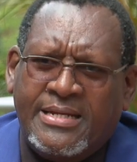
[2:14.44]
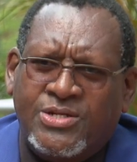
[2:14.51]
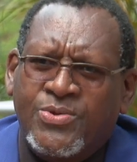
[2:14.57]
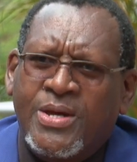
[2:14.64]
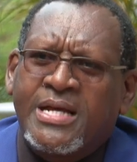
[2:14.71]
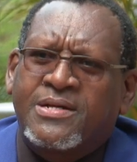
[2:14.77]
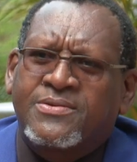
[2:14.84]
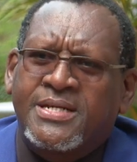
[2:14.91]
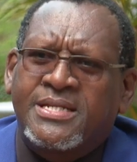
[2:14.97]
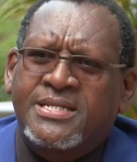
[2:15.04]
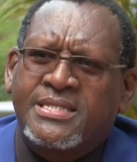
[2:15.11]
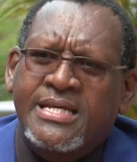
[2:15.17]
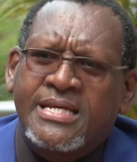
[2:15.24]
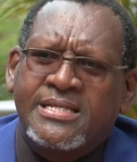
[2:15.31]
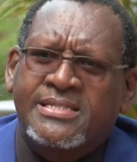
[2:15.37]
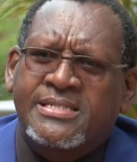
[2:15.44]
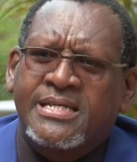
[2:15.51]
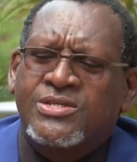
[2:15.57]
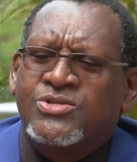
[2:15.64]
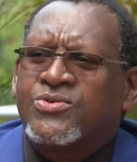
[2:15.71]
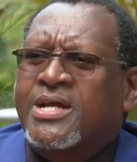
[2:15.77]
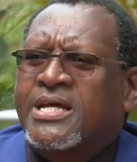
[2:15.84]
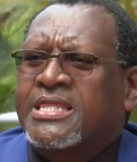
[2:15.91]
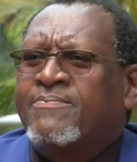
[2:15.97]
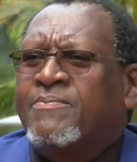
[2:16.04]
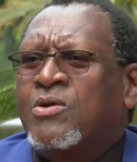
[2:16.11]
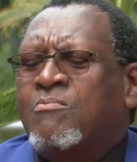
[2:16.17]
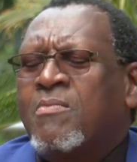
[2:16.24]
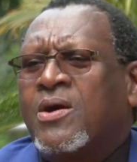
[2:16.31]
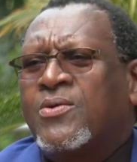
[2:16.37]
doing great things, say, during the
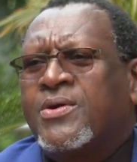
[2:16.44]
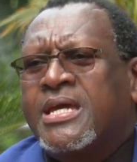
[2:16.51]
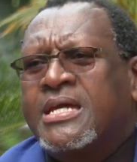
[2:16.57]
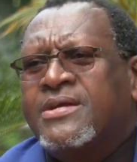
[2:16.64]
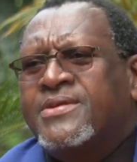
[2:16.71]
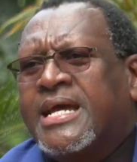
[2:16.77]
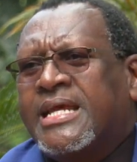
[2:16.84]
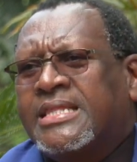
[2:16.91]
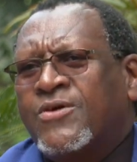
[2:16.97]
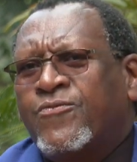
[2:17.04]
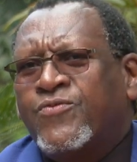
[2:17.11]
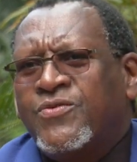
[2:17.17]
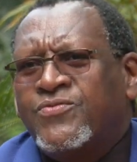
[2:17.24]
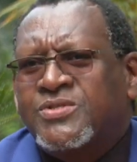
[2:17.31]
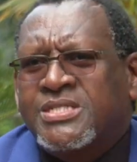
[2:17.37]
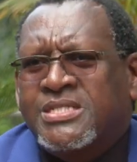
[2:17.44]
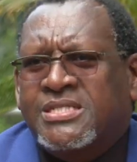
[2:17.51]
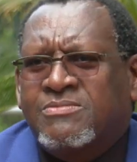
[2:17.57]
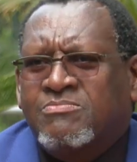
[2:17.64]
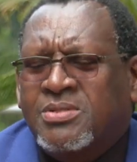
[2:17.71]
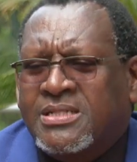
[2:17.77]
MauMau era in the 50s.